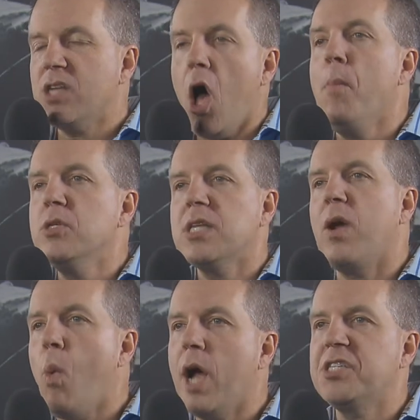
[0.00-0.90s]
It's almost
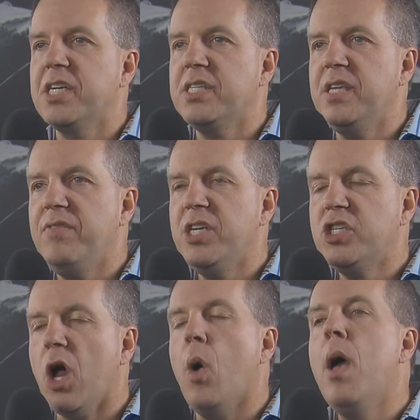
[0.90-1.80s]
like watching a TV
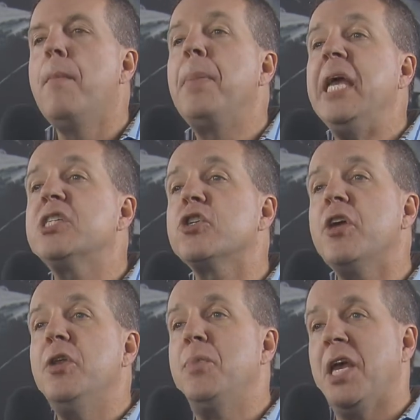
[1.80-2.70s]
show, picture
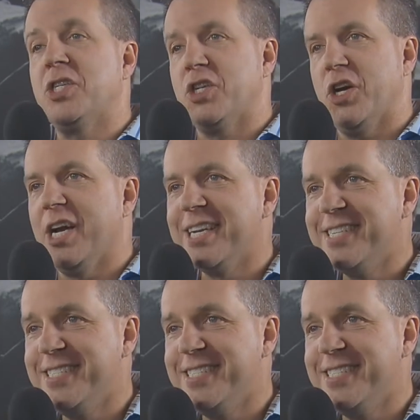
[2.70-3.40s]
in picture.